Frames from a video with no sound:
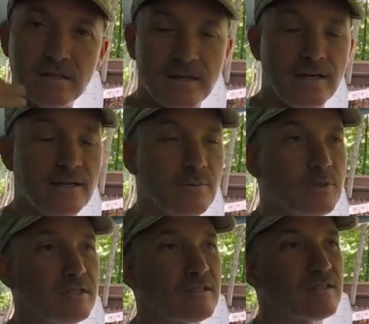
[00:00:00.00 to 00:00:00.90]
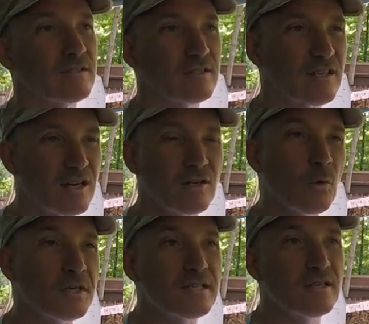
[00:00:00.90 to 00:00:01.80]
and it's kind of
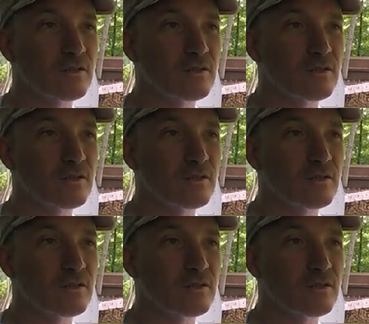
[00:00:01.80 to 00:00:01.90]
noisy,